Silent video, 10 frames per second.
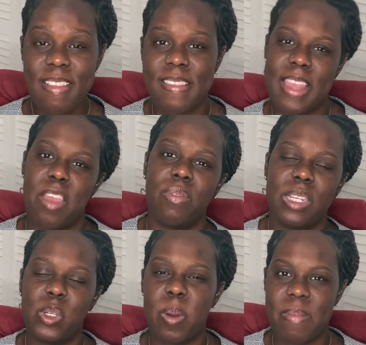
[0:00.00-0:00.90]
and safe
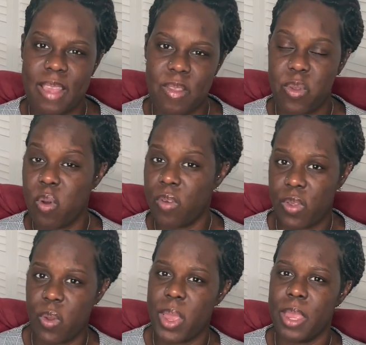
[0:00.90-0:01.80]
to obsess over
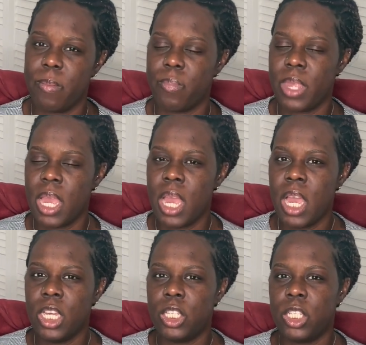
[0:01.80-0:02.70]
sewing.
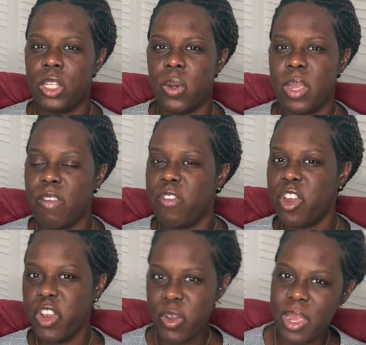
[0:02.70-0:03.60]
So if
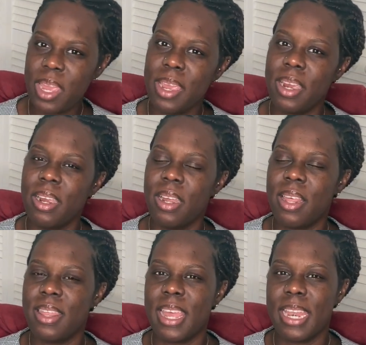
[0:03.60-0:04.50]
you're new here,
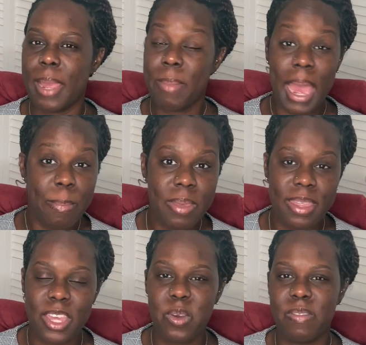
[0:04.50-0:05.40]
then I'm happy
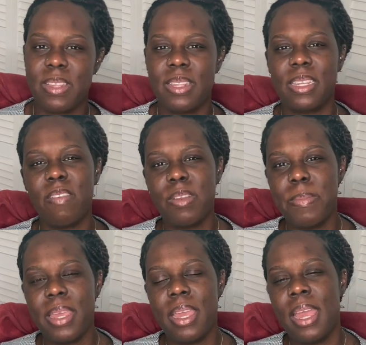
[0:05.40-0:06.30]
that you have discovered
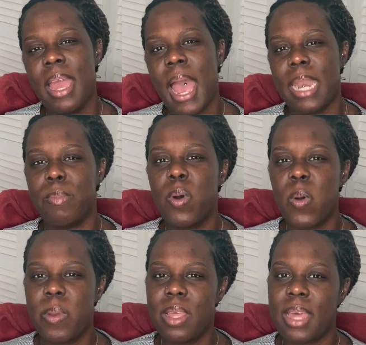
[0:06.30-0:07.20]
me, and I'm
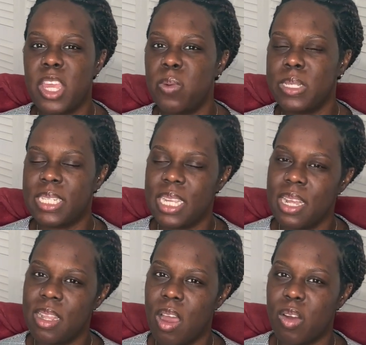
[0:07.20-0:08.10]
hoping that you will stick
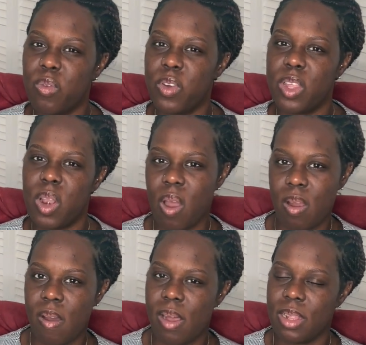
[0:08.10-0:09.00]
along for the long
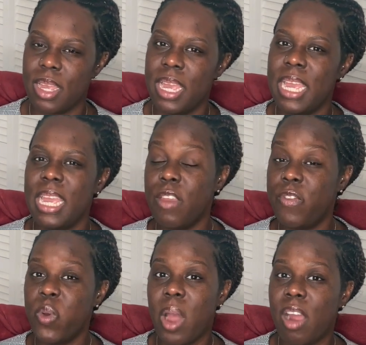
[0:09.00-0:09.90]
haul.
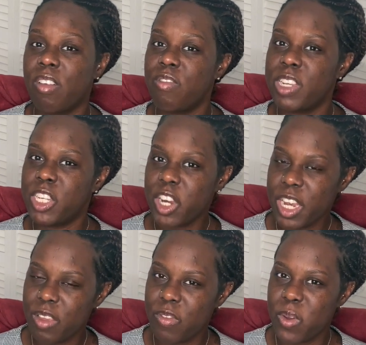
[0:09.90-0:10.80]
If you are a
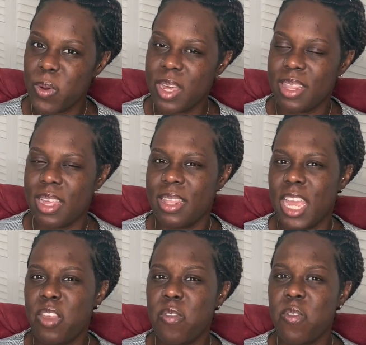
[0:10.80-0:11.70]
returning viewer, then
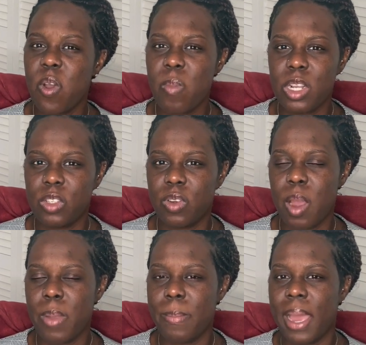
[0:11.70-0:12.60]
thank you so much for
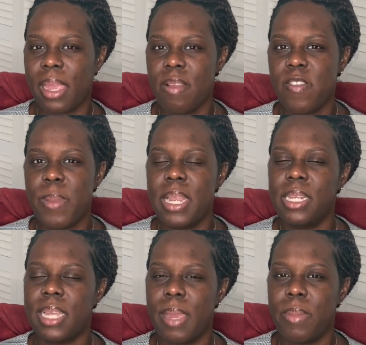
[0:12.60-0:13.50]
coming back and
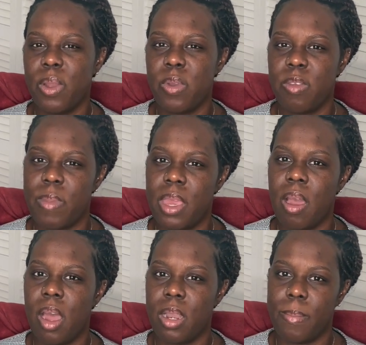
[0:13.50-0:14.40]
spending time here with me
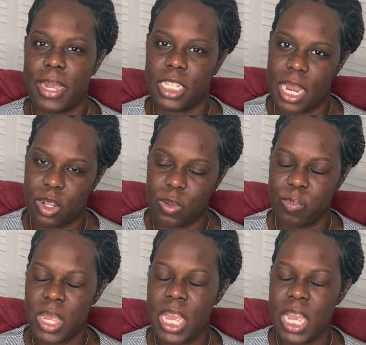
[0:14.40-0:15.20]
on my channel.